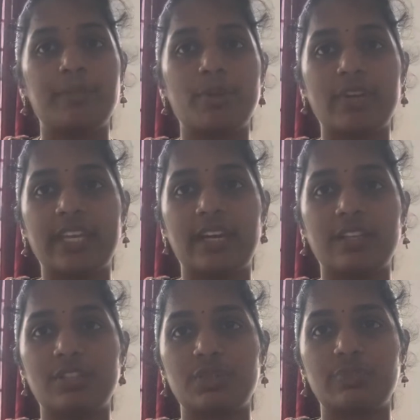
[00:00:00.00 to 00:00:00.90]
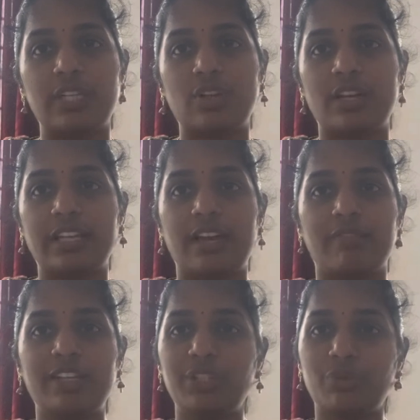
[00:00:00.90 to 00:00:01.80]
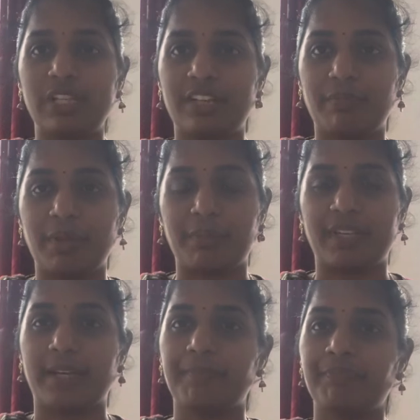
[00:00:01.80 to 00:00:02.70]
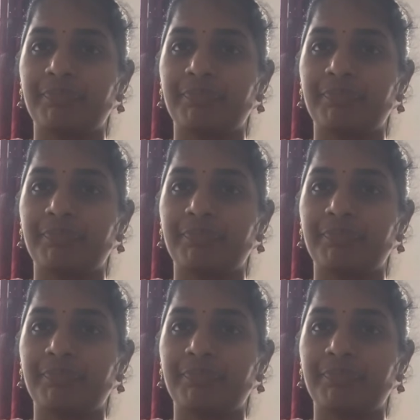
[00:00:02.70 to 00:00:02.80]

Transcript: Prokaryotes will not have a nuclear membrane.